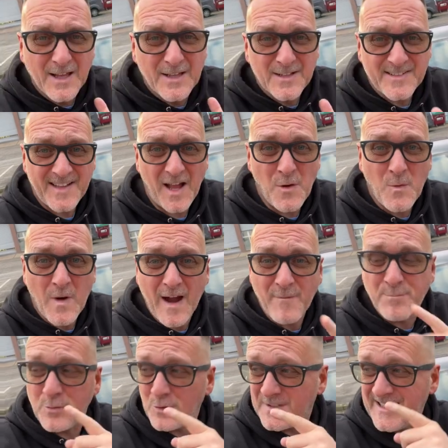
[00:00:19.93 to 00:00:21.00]
So, I
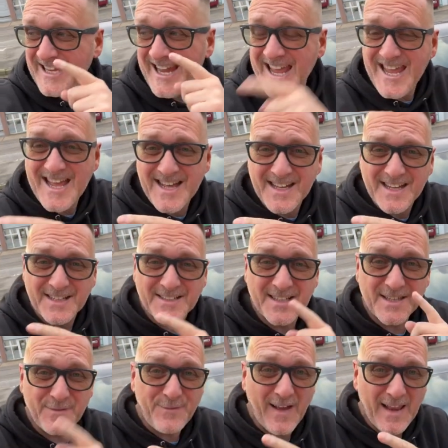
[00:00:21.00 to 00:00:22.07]
brought it here to
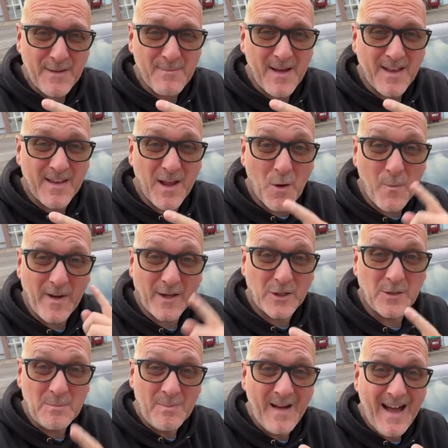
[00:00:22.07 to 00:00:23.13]
the valet man, and when I
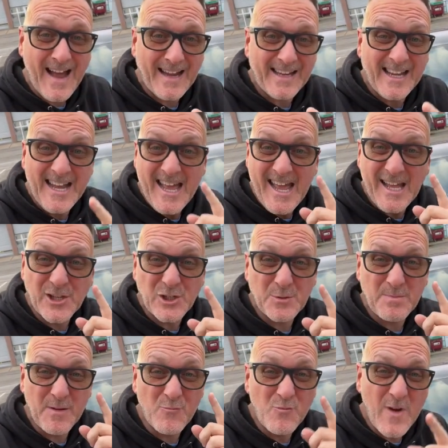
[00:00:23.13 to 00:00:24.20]
come back, it
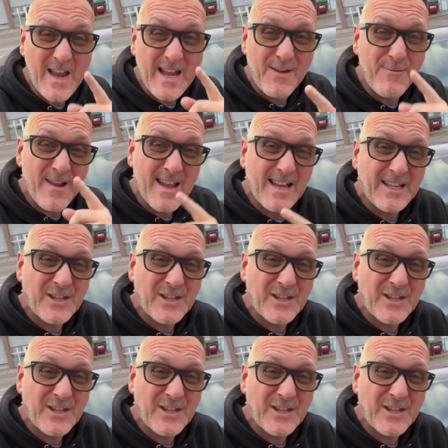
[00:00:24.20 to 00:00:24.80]
should be really, really